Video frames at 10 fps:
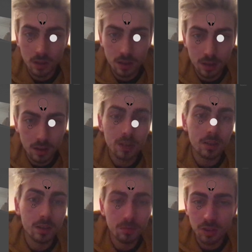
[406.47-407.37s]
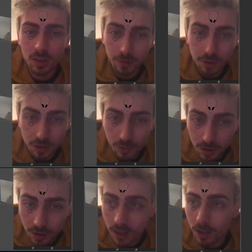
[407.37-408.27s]
this. Still very stretched
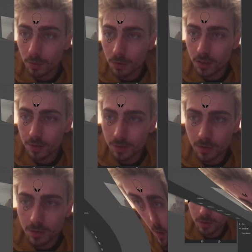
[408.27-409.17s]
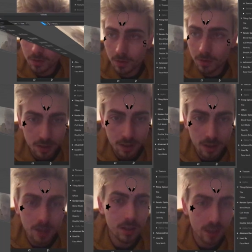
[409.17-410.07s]
out, but you know what I'm saying?
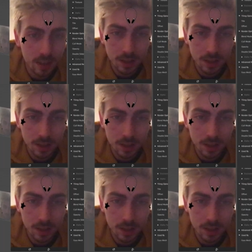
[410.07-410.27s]
Like,